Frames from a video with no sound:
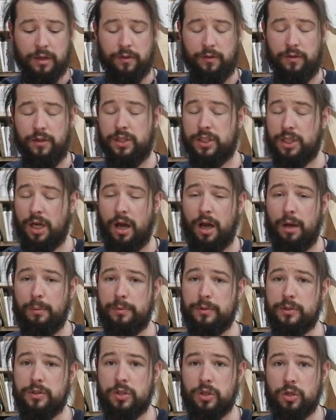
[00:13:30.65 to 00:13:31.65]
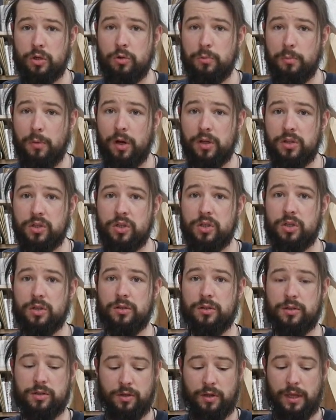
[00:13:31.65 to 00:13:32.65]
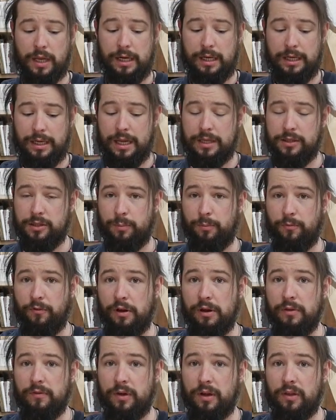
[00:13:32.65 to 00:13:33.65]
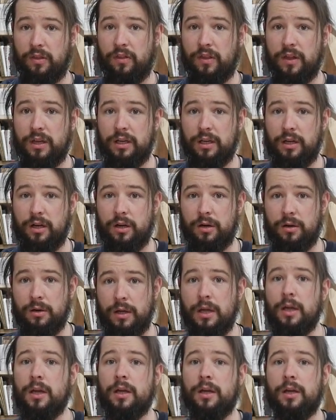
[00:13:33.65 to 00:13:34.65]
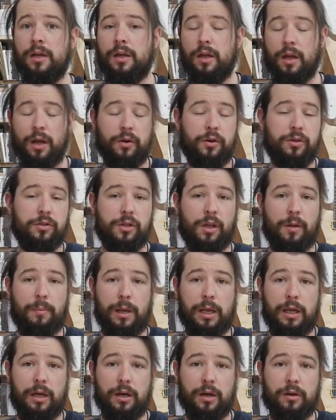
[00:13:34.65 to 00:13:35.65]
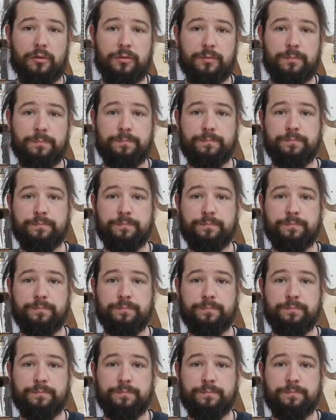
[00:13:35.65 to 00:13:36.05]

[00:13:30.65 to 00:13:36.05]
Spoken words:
the top too much so that it ends up very, very thin here, I'm going to do that belly carve.